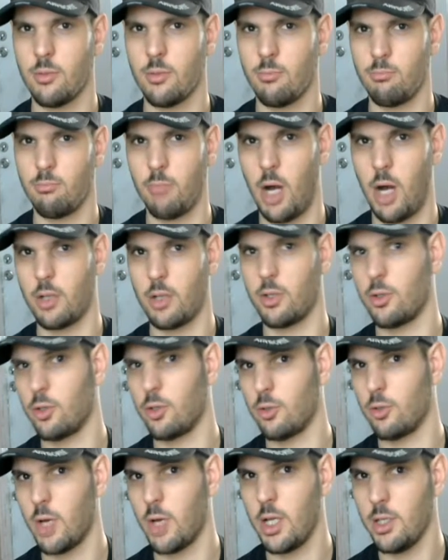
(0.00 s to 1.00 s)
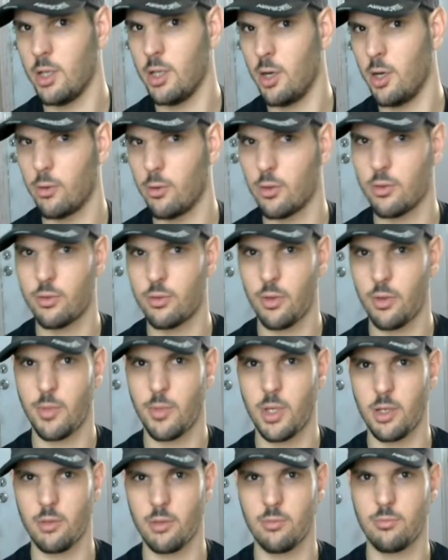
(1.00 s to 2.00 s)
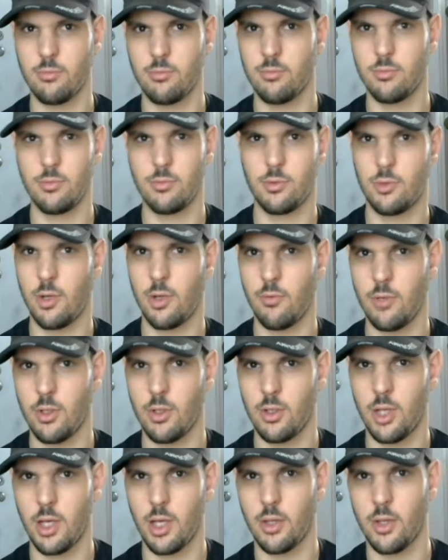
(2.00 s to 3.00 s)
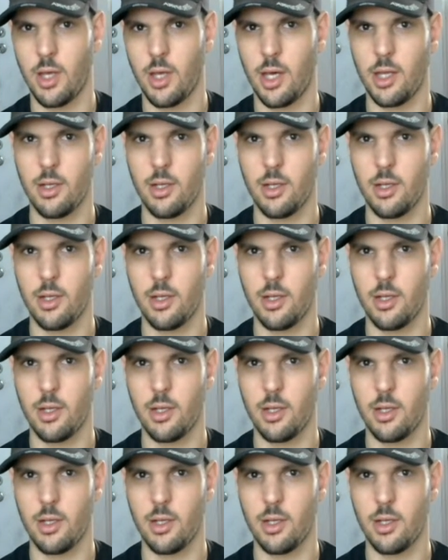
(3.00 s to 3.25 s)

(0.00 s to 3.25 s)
monitor a radio or something trivial like that.